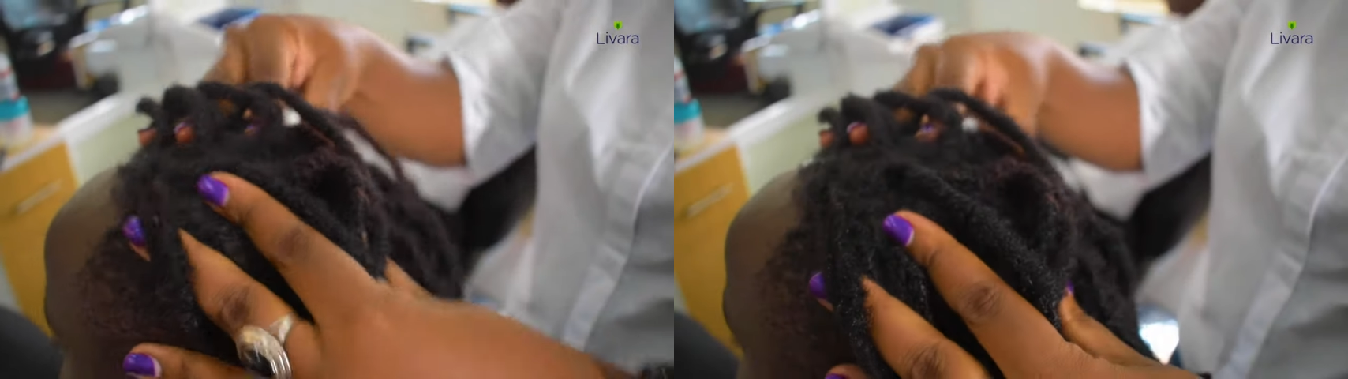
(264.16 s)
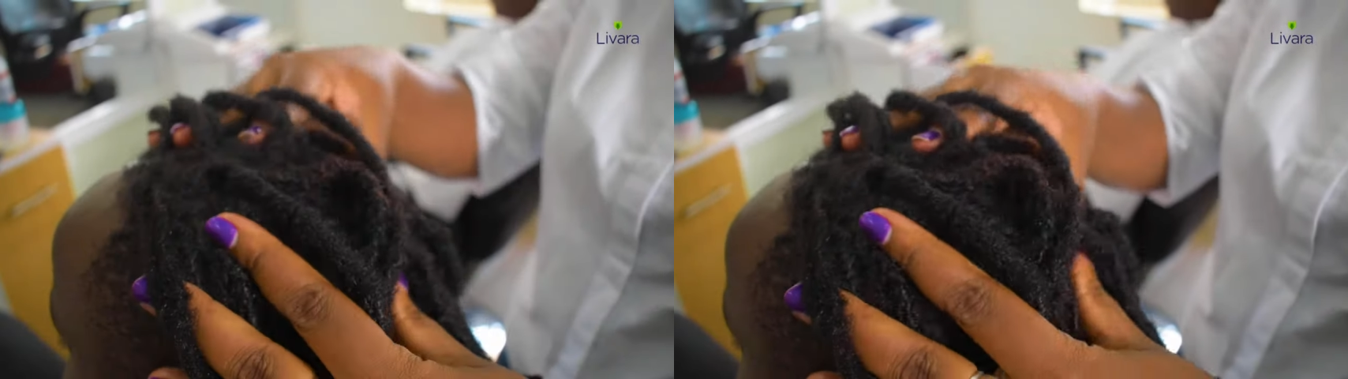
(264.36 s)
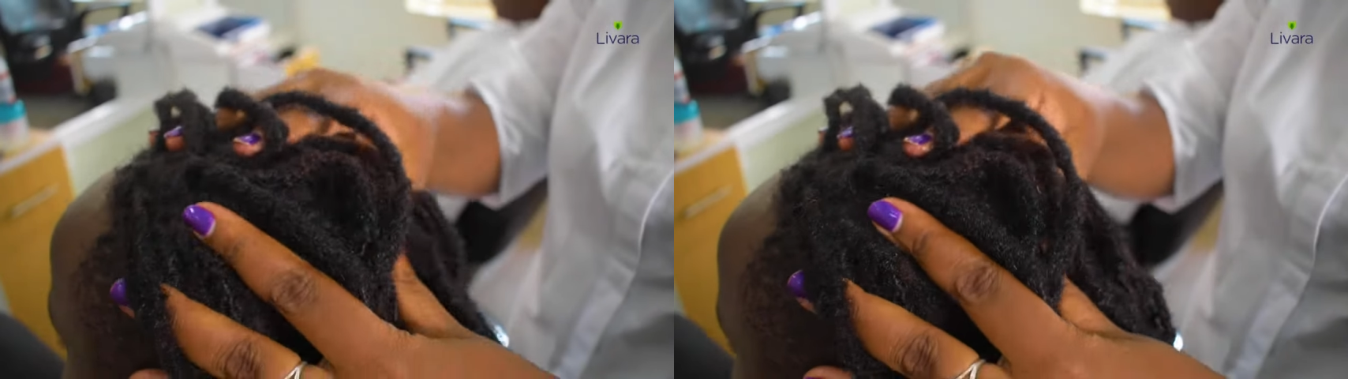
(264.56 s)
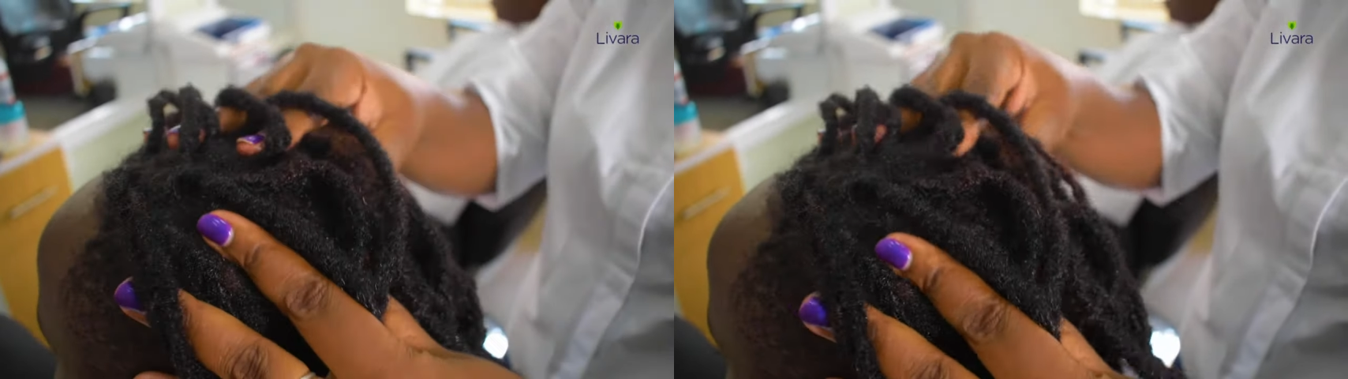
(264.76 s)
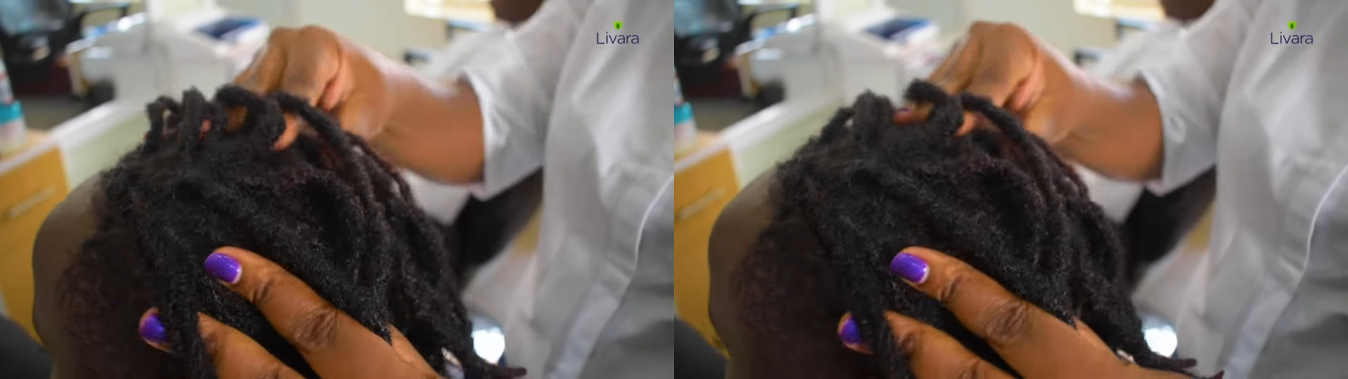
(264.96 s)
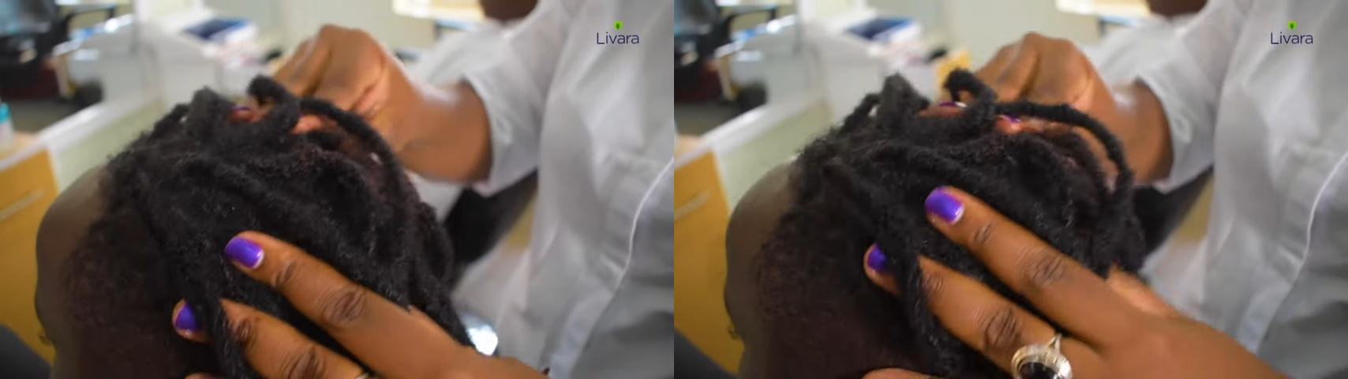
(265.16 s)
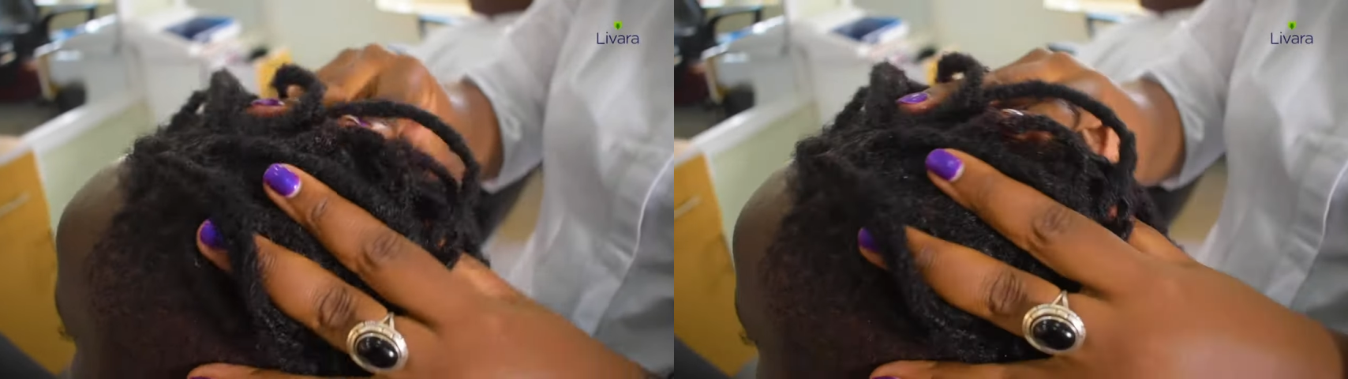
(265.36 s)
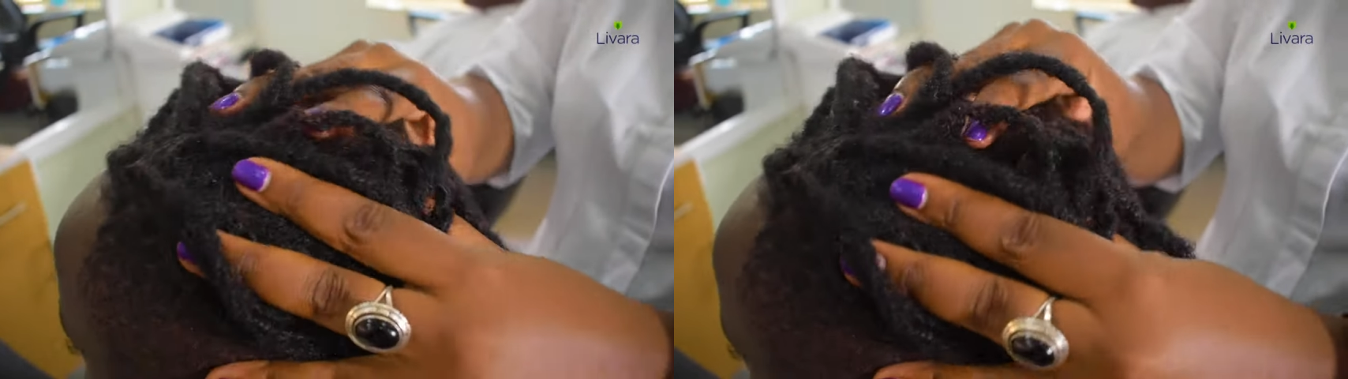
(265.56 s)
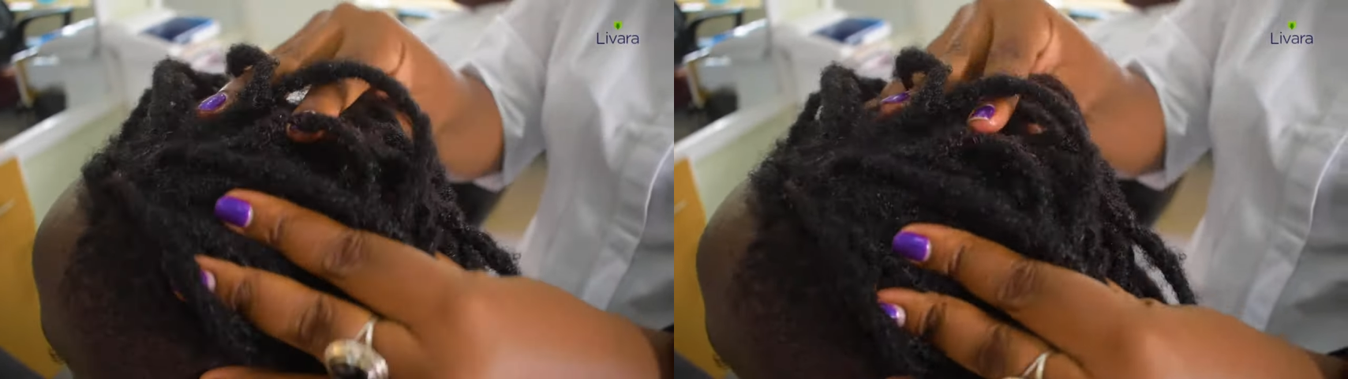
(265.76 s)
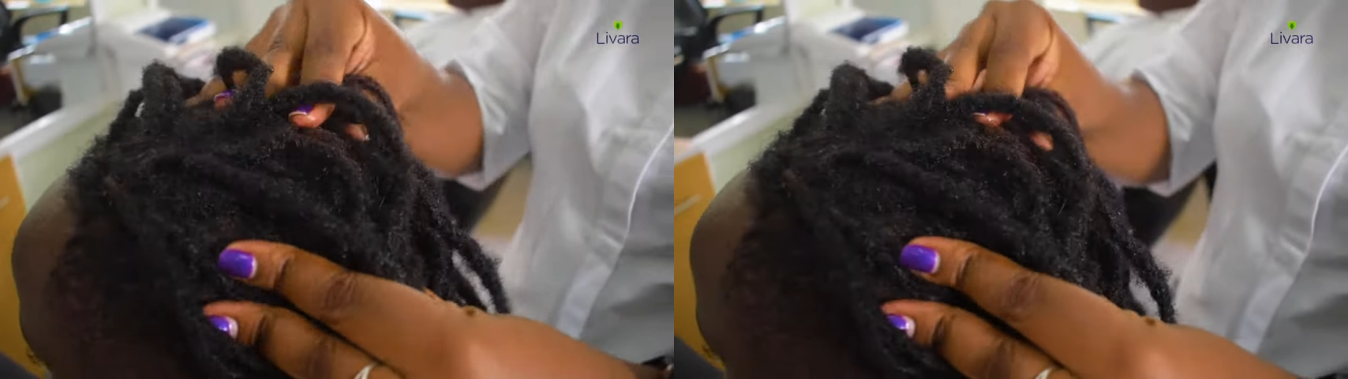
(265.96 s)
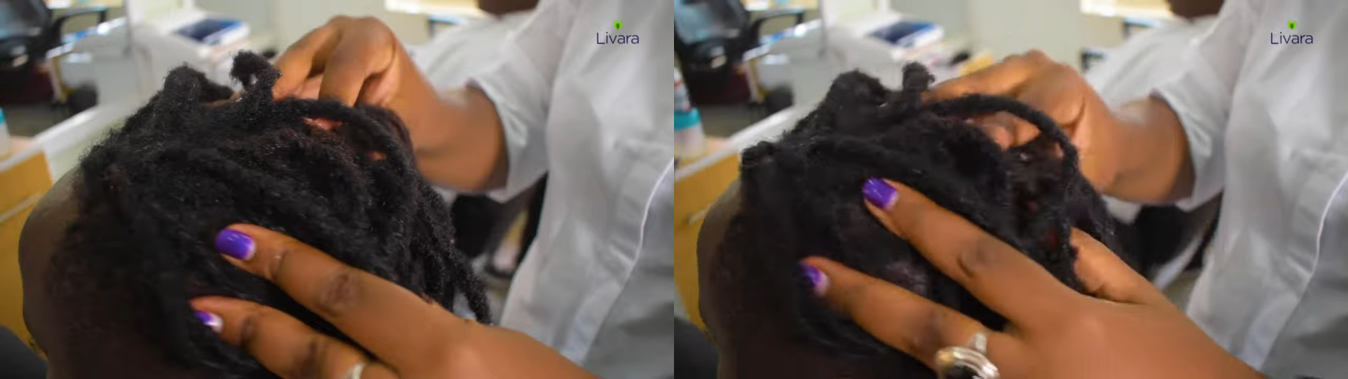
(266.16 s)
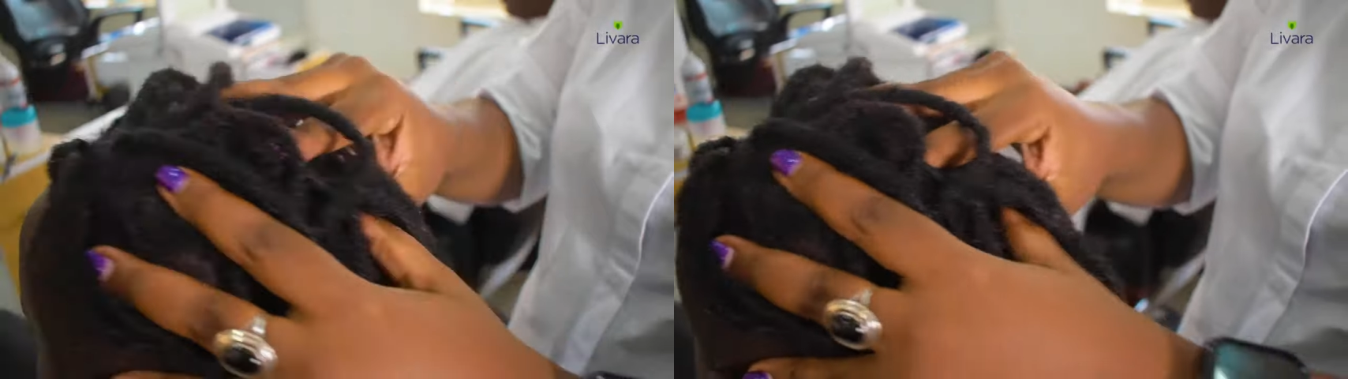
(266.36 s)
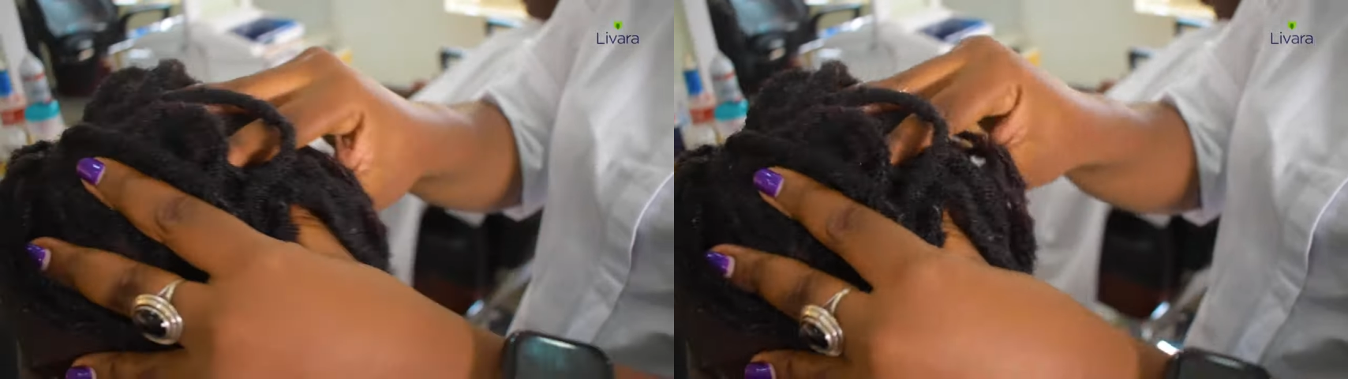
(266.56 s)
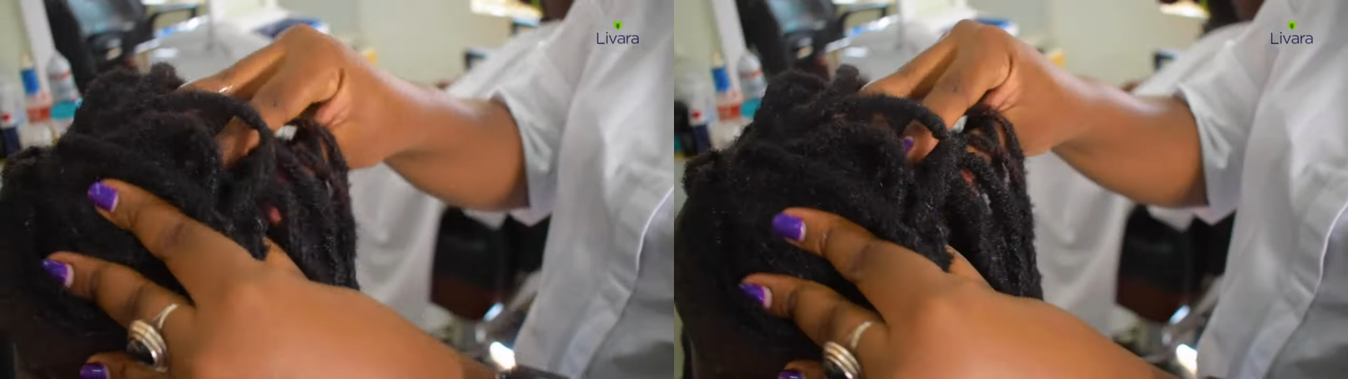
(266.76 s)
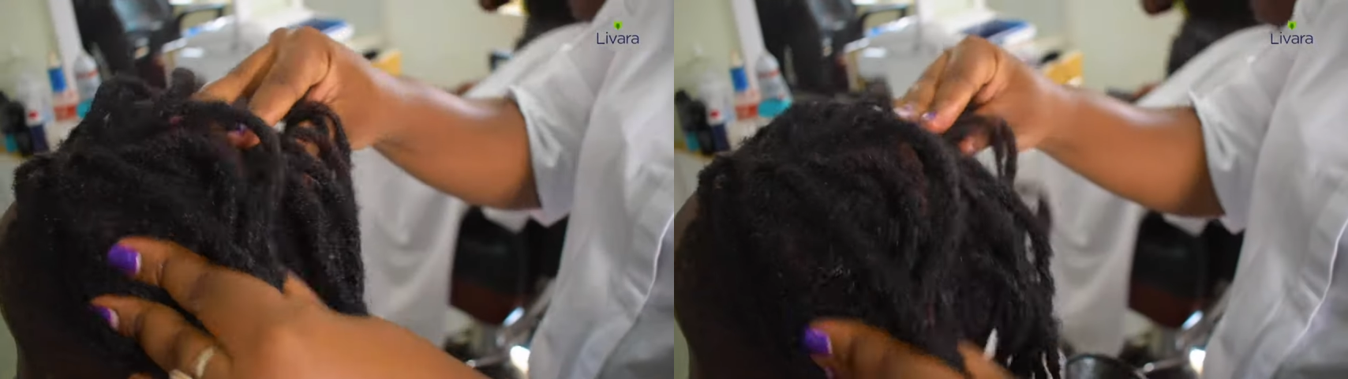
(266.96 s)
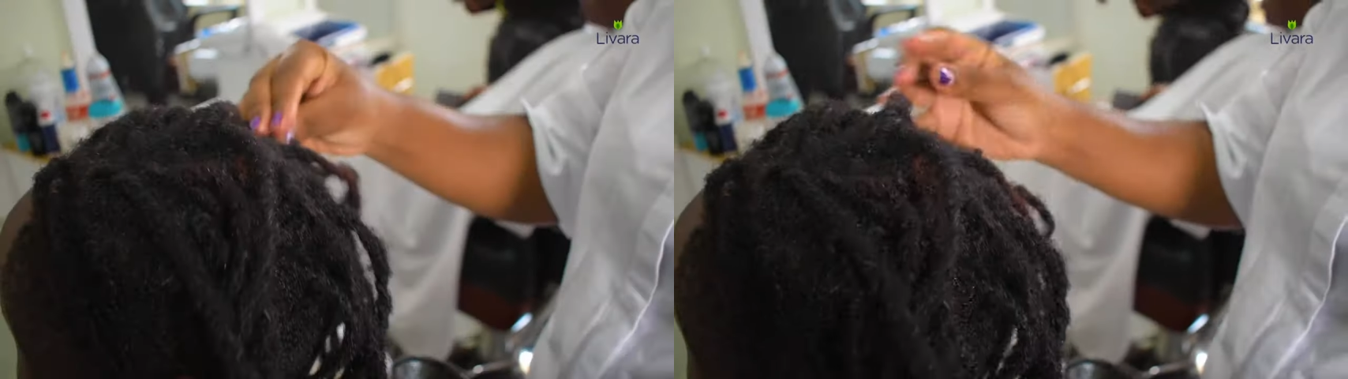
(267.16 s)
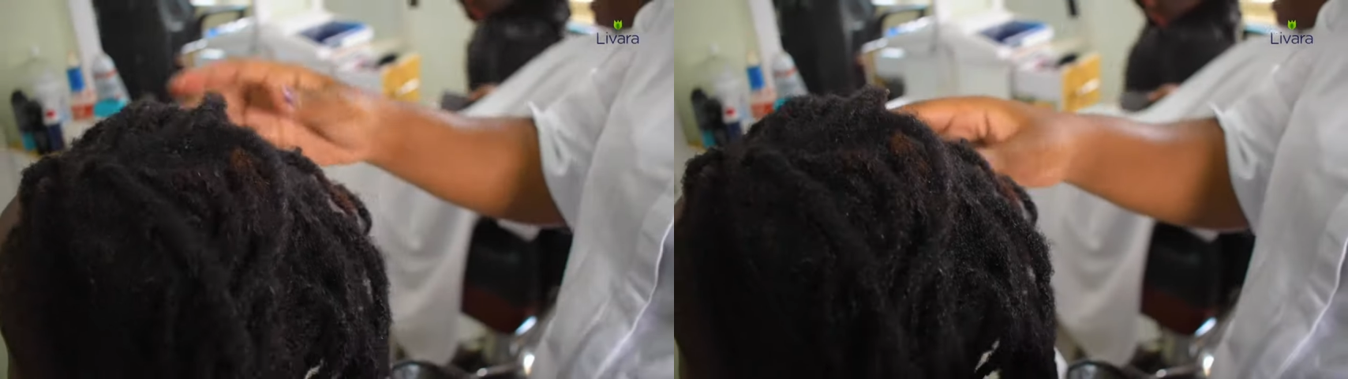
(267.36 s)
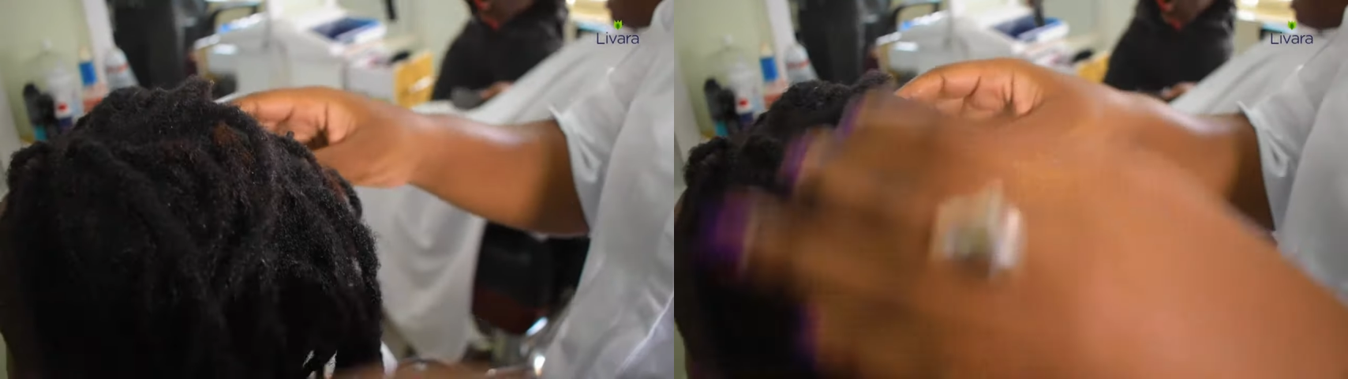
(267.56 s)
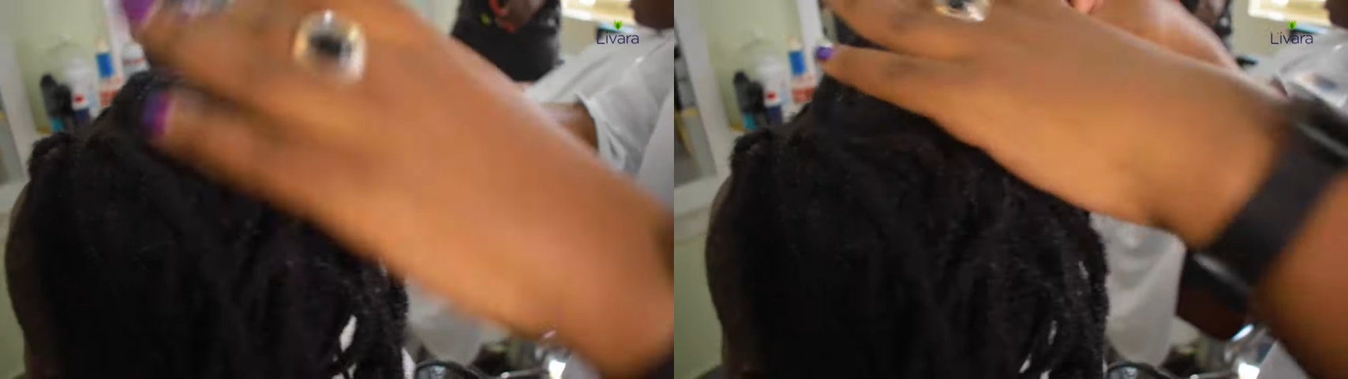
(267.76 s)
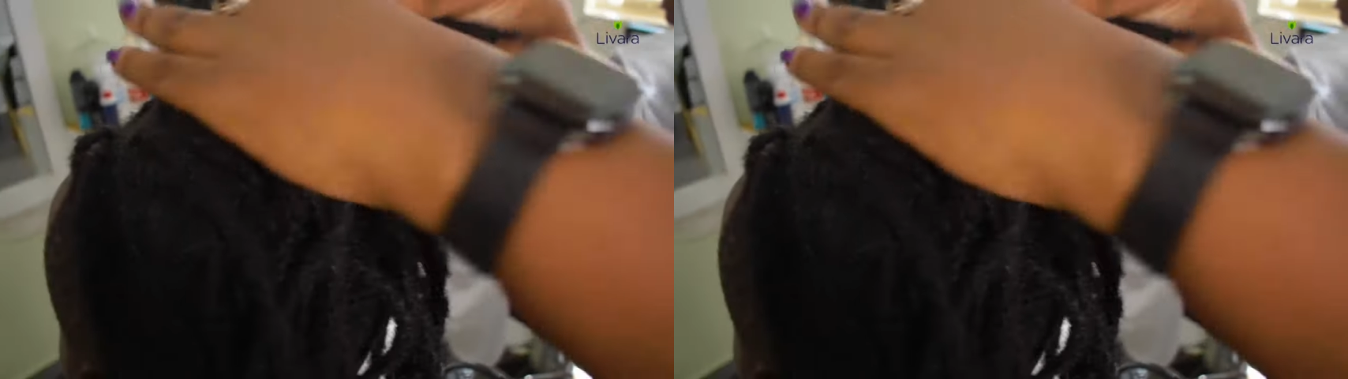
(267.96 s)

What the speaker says: (no speaker visible)